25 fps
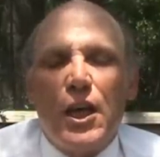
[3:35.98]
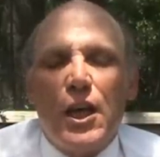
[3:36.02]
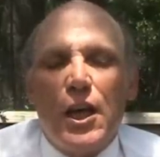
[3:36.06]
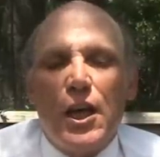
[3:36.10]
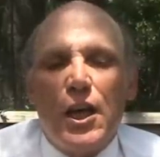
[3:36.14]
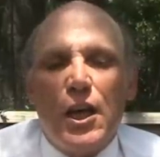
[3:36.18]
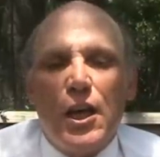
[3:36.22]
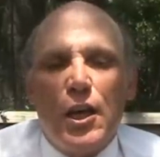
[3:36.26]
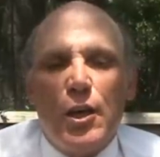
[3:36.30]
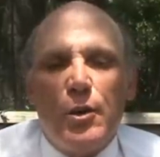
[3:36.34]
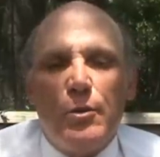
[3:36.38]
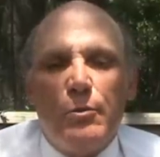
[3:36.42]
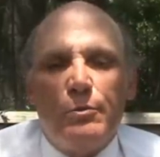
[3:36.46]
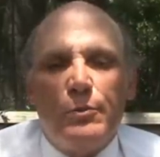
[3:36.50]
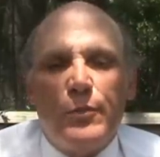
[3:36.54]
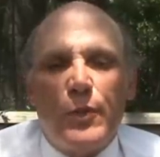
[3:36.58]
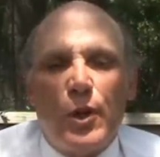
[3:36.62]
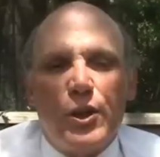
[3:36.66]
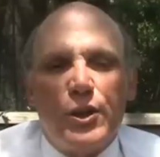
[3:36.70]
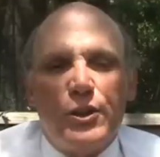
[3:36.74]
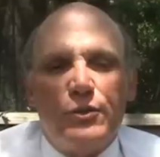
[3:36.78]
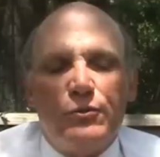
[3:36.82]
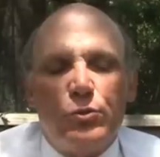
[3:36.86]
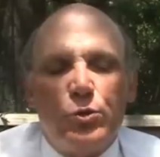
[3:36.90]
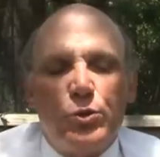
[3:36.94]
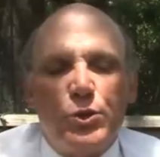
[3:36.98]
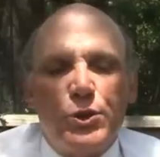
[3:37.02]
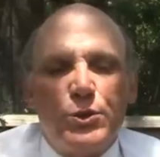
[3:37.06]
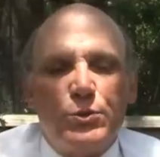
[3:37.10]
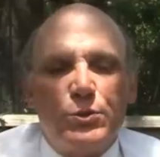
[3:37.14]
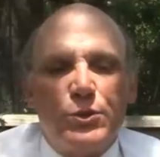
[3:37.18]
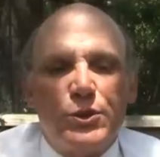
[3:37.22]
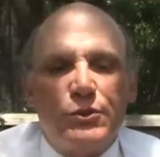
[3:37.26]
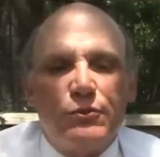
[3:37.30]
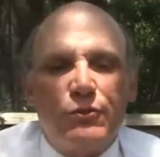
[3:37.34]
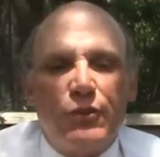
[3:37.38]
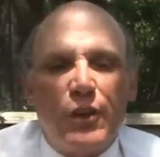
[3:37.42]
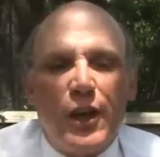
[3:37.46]
our divorce
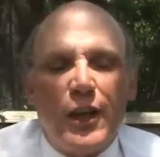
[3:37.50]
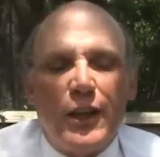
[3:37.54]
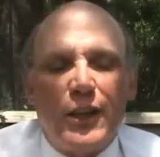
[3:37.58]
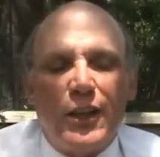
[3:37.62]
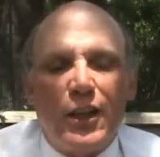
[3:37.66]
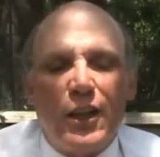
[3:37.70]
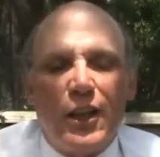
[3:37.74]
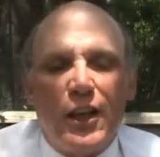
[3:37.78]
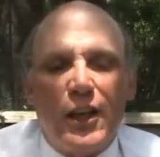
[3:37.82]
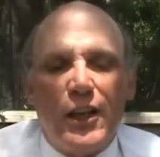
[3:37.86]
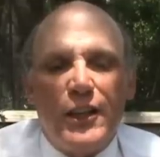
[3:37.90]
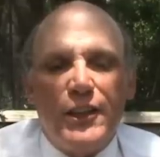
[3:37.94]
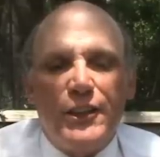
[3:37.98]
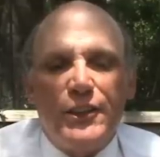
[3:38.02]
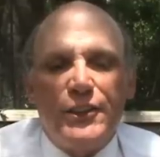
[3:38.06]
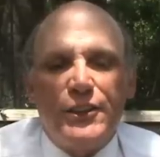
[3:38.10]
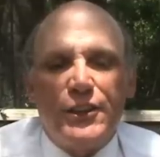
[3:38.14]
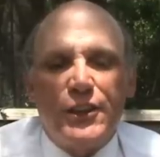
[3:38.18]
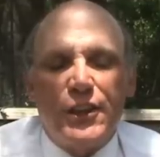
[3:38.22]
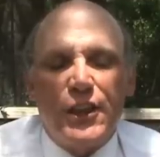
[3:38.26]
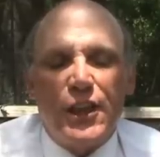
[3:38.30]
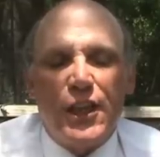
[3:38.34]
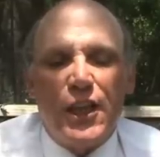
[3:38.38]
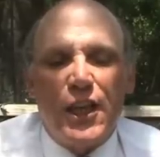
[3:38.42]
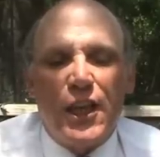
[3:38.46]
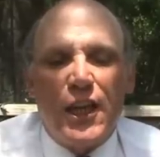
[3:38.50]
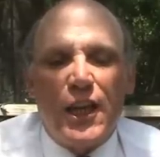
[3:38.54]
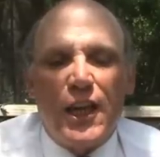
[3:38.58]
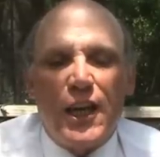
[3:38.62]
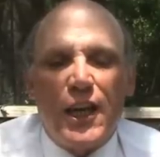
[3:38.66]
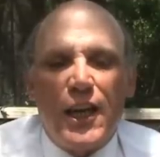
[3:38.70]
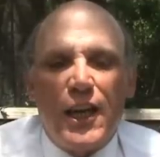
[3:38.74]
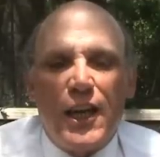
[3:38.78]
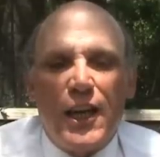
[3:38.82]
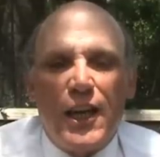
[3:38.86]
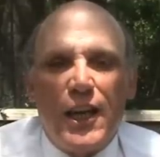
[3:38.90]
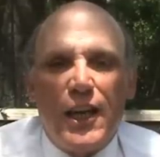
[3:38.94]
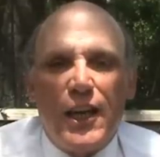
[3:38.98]
was finalized,
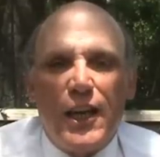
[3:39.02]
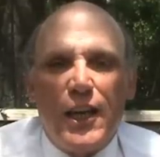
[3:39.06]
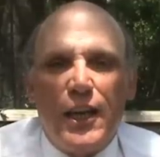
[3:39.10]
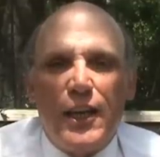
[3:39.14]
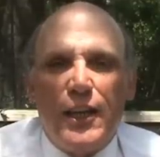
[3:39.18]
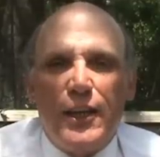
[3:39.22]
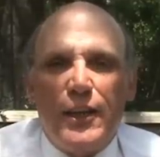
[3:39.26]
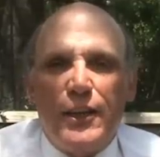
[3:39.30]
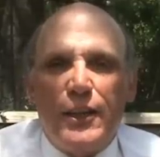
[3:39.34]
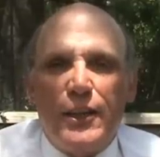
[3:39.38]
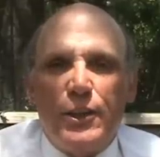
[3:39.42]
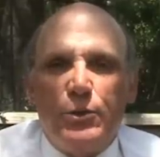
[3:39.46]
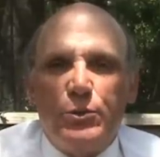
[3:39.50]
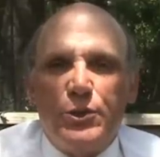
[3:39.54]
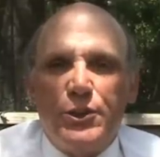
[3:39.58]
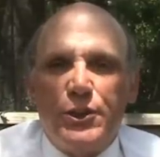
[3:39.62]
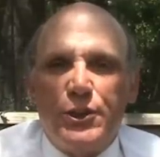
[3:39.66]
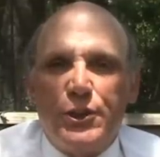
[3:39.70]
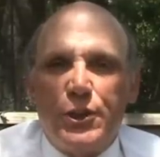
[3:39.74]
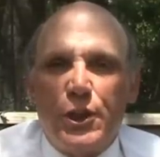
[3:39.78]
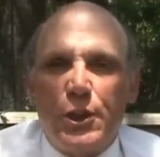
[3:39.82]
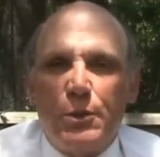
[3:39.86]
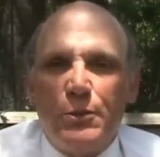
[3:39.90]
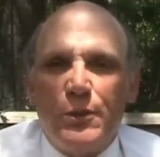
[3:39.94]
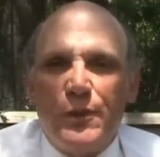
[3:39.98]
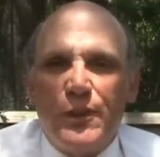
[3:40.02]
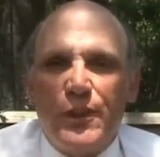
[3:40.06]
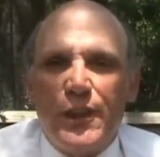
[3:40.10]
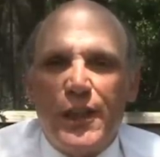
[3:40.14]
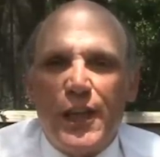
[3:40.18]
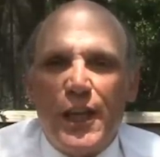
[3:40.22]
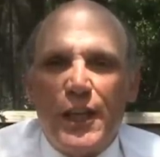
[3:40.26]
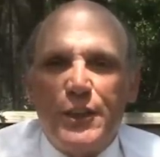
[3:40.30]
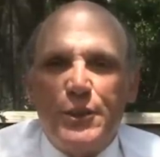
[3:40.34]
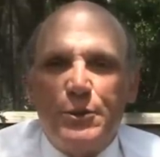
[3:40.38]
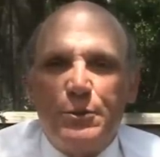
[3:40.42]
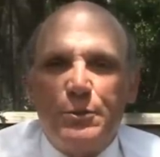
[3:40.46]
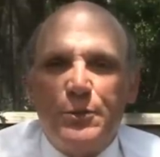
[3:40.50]
and it was determined that
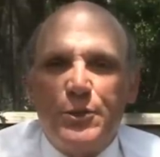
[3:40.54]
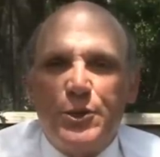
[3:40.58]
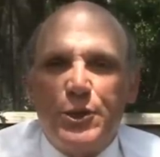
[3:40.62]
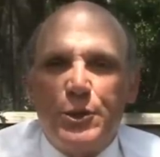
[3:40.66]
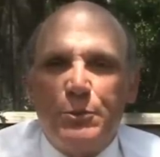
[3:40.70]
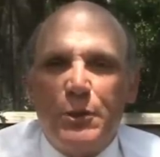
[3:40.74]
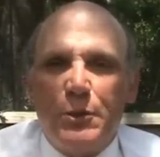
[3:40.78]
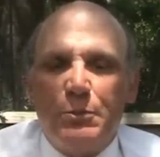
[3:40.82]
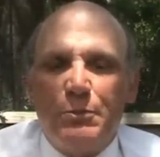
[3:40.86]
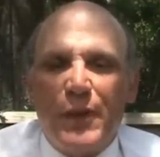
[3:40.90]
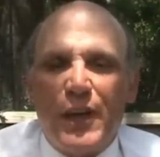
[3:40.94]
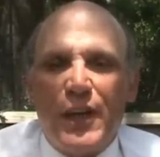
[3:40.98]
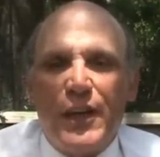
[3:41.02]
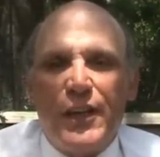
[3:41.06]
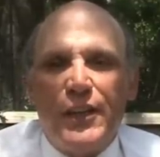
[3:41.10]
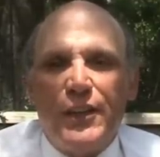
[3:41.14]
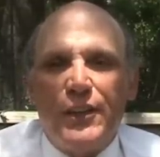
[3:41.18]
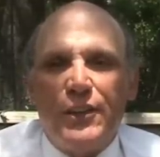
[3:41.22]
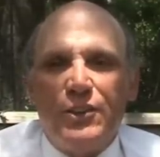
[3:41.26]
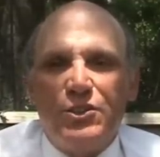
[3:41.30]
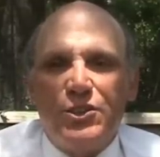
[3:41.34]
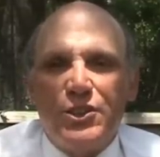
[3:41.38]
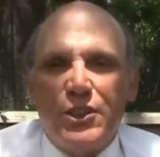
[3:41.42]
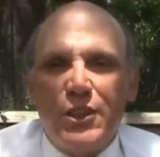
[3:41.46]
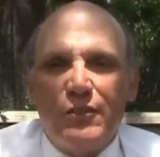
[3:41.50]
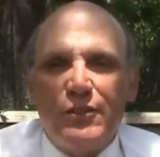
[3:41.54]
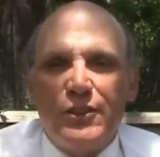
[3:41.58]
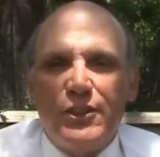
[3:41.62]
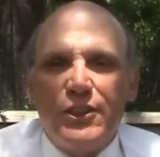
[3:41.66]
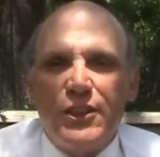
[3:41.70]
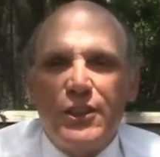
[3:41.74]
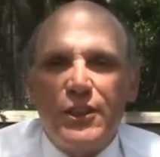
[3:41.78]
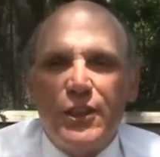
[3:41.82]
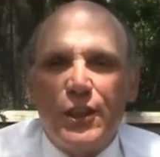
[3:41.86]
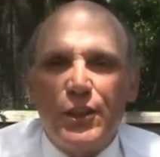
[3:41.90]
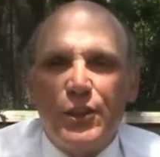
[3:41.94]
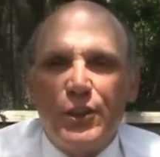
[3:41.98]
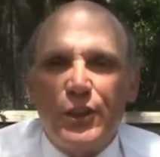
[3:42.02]
I should be paying
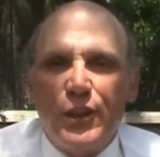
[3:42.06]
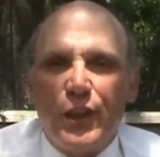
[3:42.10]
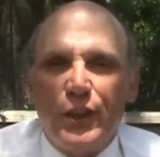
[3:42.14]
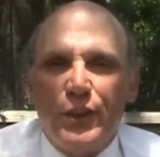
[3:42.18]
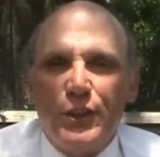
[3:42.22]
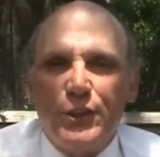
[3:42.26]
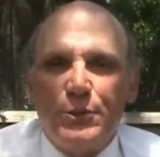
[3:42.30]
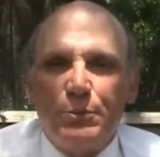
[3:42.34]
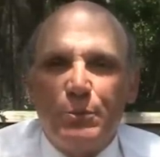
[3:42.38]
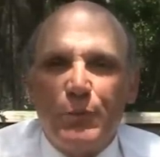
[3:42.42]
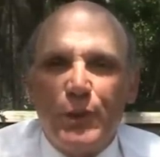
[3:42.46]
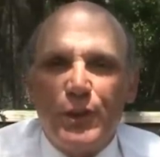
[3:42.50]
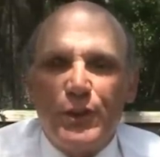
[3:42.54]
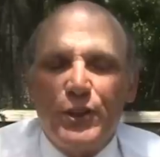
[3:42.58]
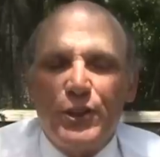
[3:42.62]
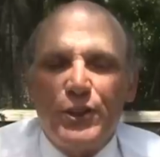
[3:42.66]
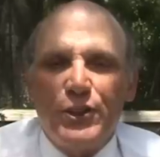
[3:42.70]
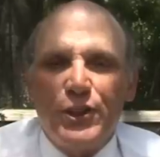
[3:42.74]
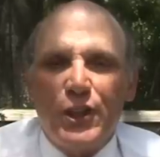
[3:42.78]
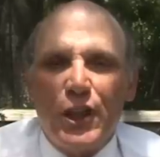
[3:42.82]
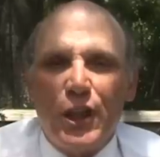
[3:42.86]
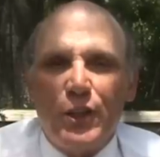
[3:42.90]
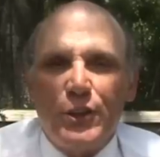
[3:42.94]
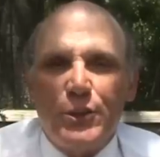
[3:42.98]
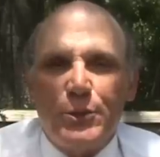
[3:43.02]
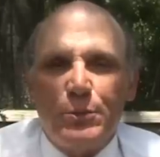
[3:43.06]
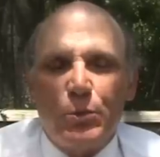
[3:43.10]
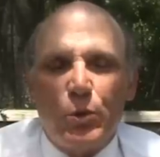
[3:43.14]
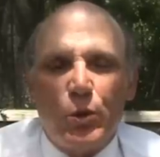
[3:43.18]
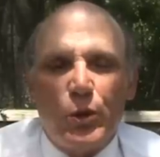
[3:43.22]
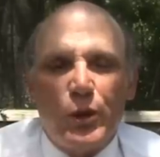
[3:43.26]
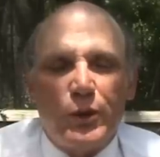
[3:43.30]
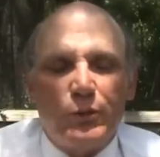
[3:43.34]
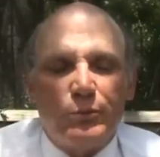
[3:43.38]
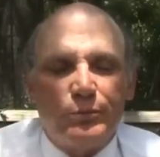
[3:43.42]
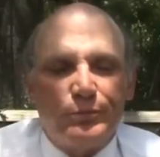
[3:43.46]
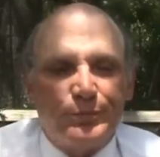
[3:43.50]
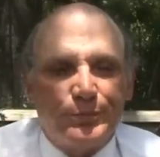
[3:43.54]
$1,700 a month in child
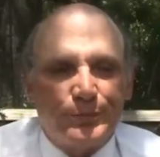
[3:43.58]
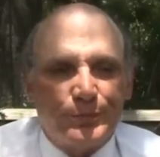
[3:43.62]
support.